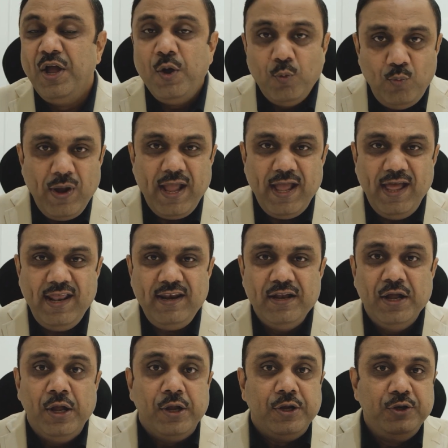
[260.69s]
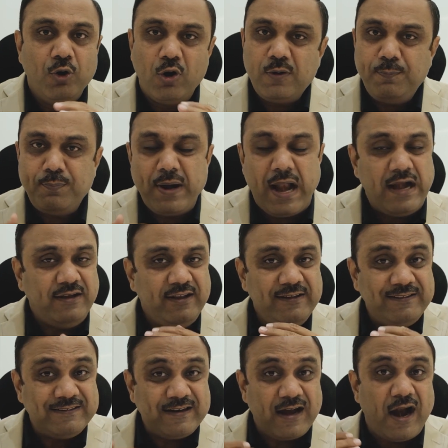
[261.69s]
where your
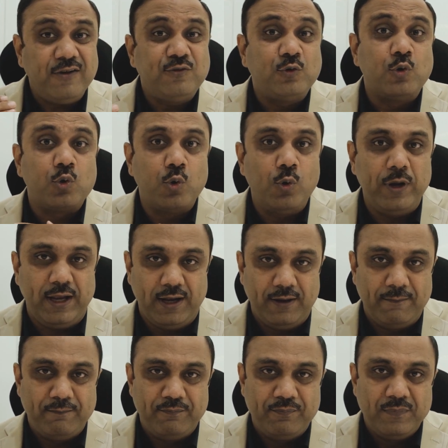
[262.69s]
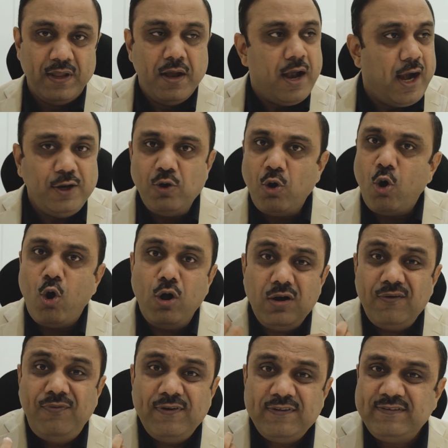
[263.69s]
practice starts growing and all
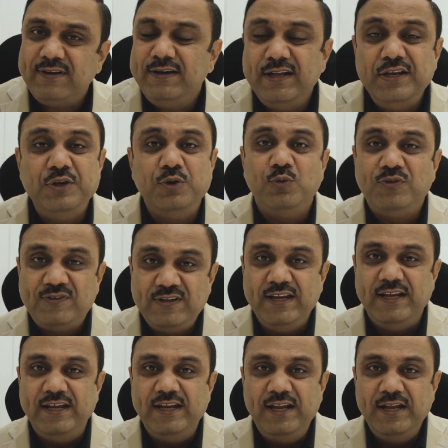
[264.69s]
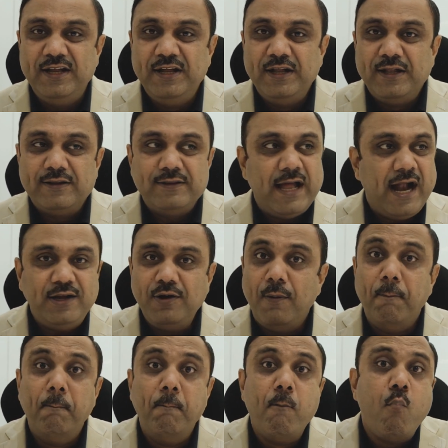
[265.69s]
of a sudden you see that
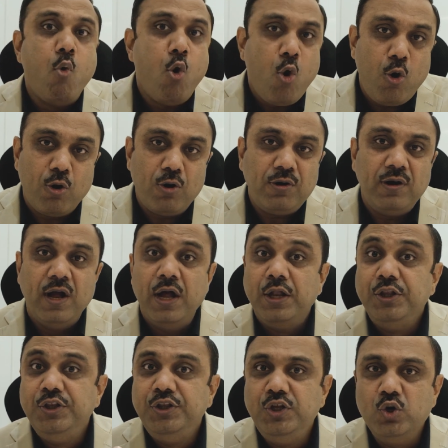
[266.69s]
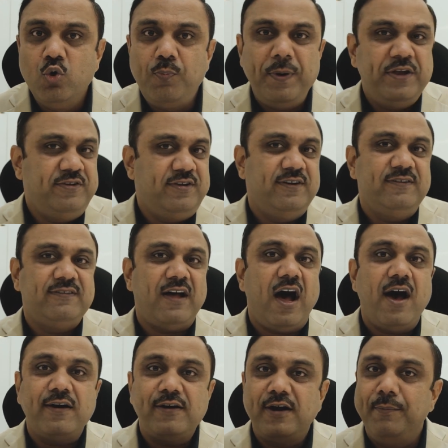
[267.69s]
more new patients
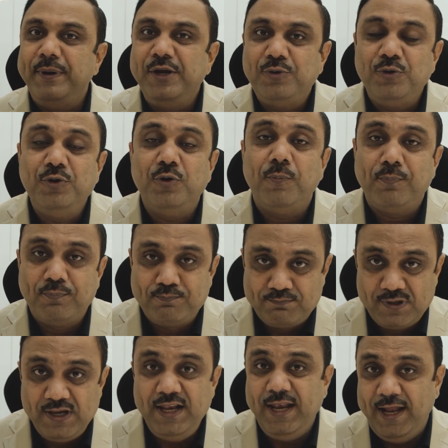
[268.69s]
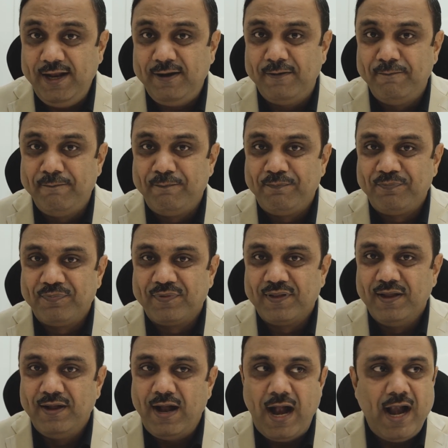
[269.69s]
are coming to your clinic.
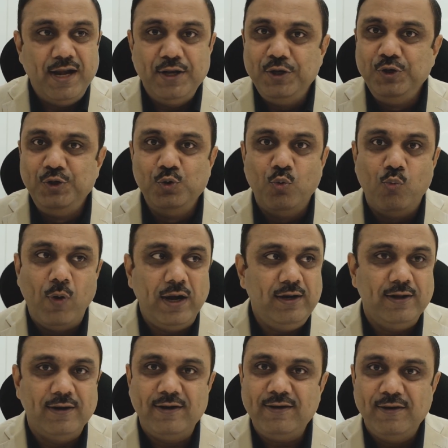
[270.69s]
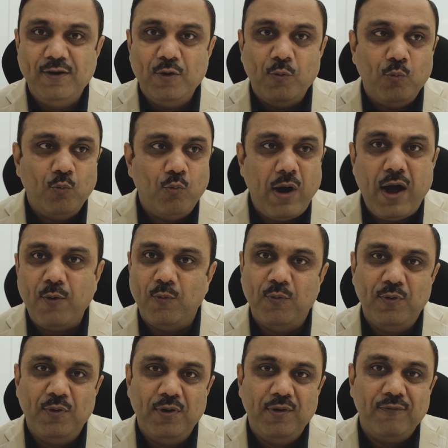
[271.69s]
And you wonder,
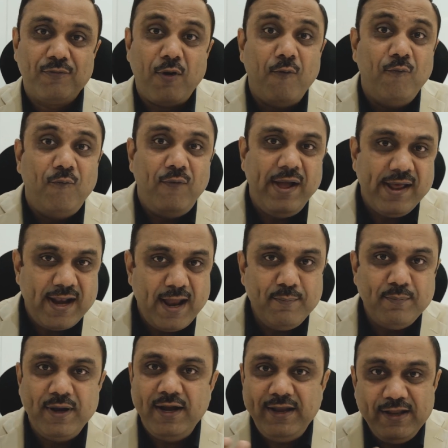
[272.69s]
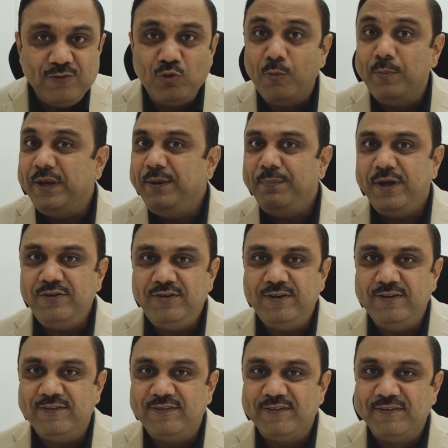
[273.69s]
wow, from where I am getting so many
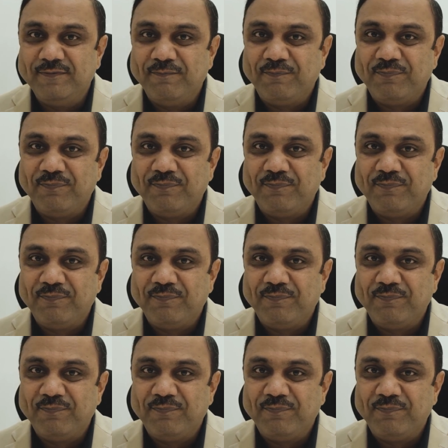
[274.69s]
patients?